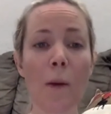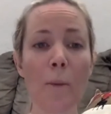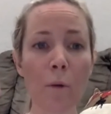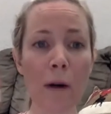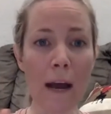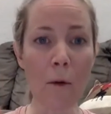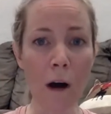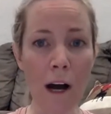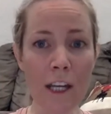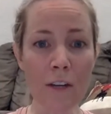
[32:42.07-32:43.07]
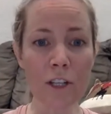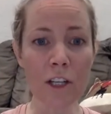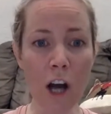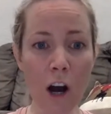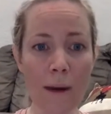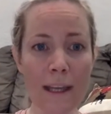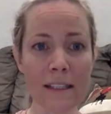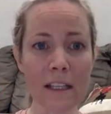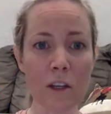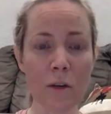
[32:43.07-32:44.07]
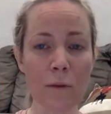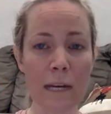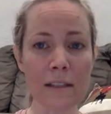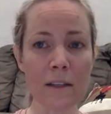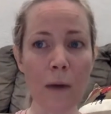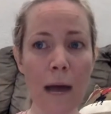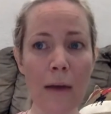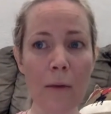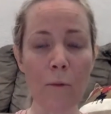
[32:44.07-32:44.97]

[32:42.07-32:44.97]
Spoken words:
But what I want you to know is that the reason why